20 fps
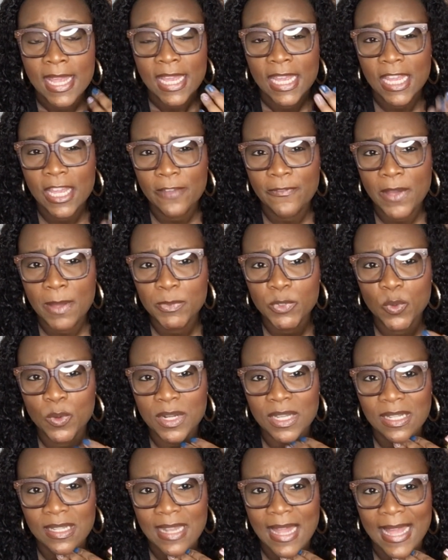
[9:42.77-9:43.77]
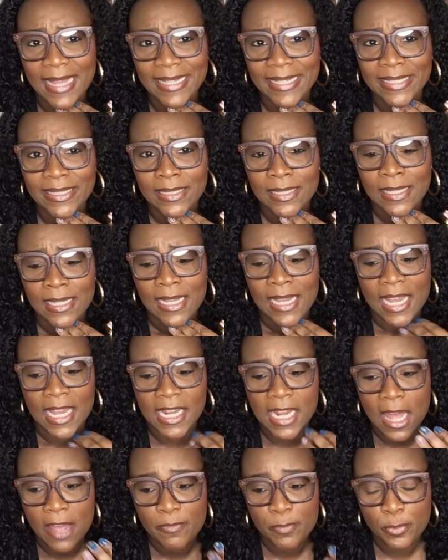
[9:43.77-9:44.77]
If I'm doing a client and
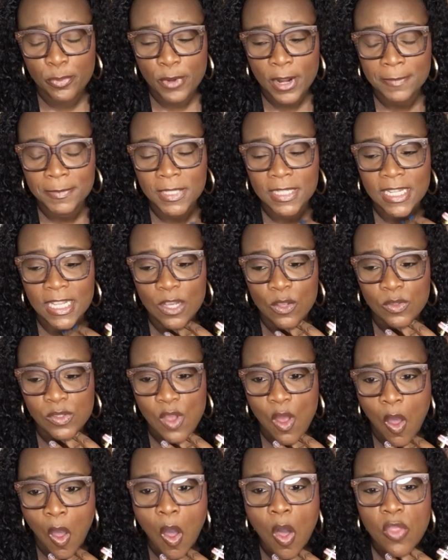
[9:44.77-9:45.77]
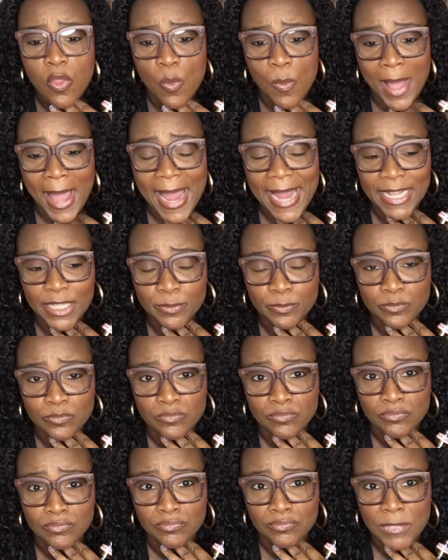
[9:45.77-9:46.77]
I've prepped the nails all the way,
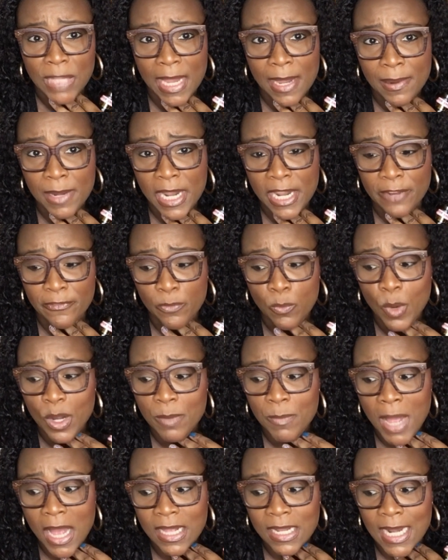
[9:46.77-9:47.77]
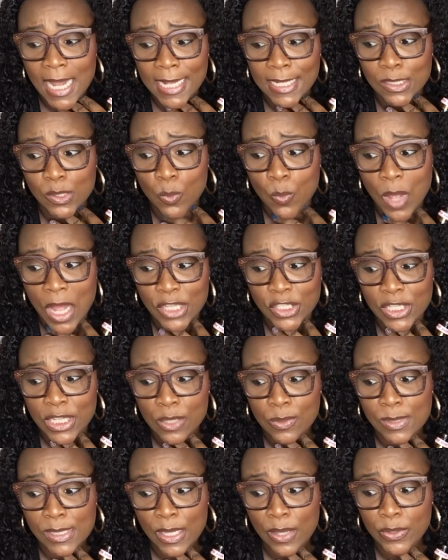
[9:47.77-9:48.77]
and if one of my clients are watching, they'll
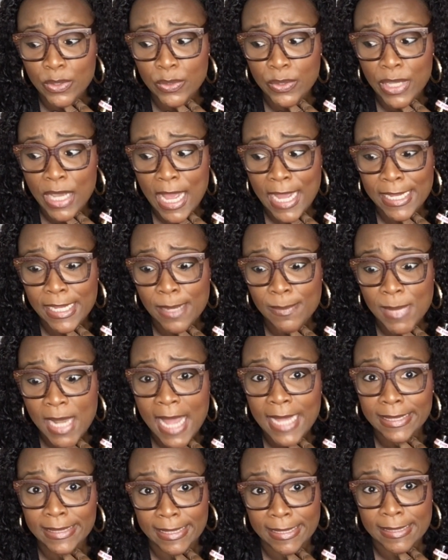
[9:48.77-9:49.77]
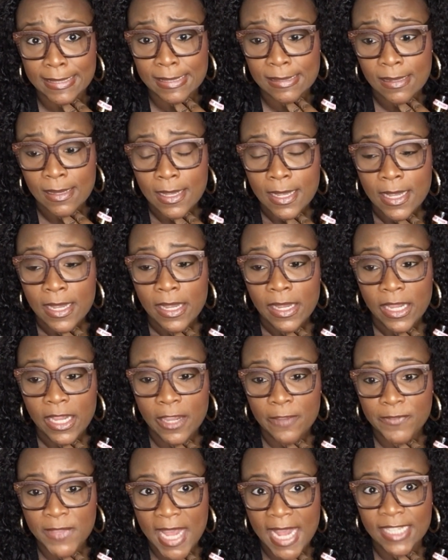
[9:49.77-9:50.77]
tell you, I am like this.
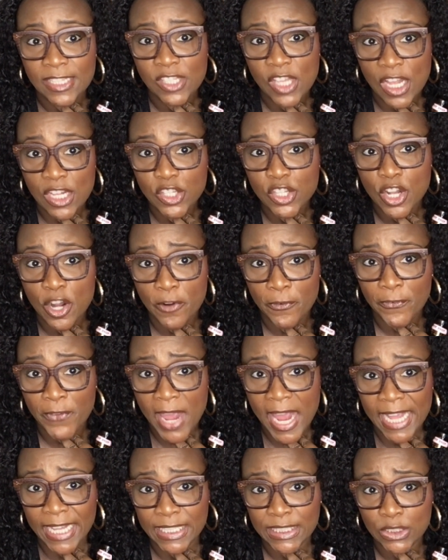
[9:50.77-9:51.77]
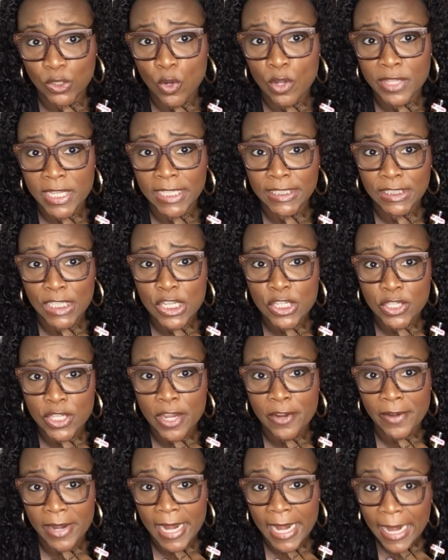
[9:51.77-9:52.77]
If they touch their face or they touch
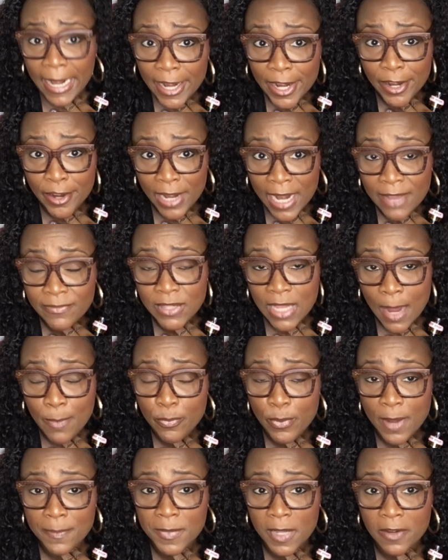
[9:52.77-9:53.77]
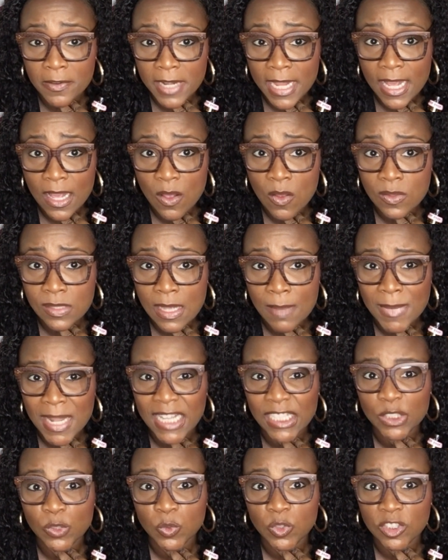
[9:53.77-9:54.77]
their hair after I prep their nails, I'm like,
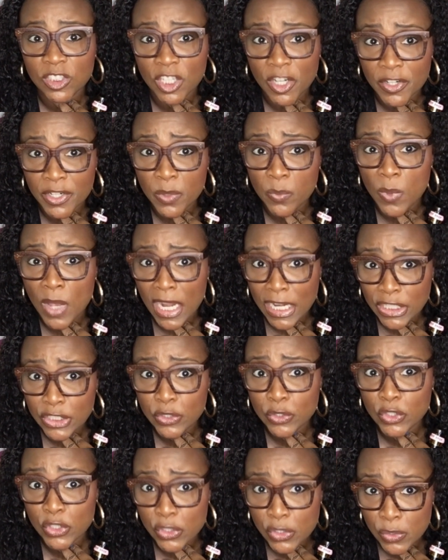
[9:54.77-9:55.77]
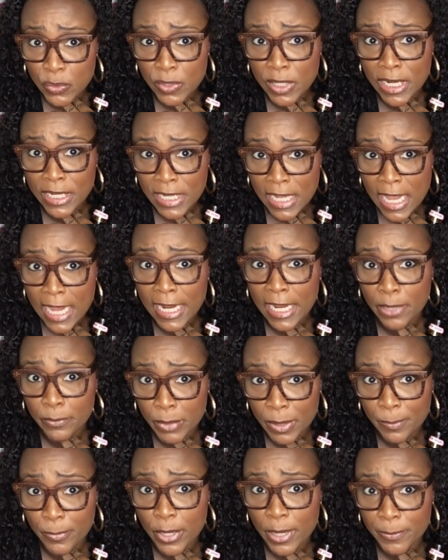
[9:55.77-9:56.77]
darn it, why did you just do that? Now I gotta
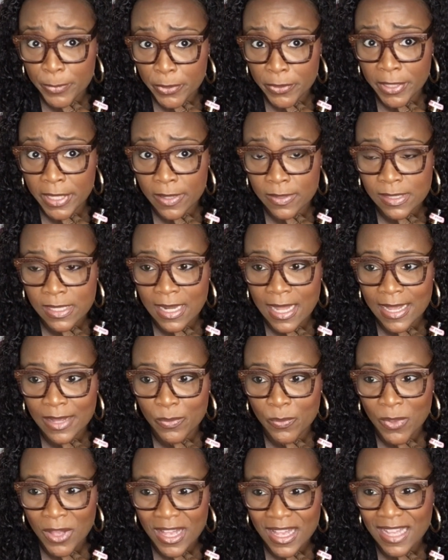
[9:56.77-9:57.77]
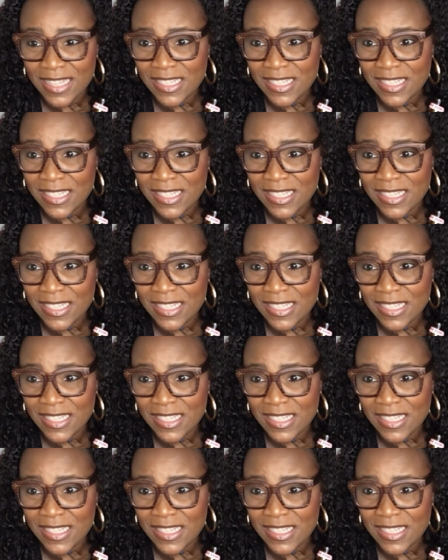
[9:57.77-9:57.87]
re-prep your nails. They're like, what?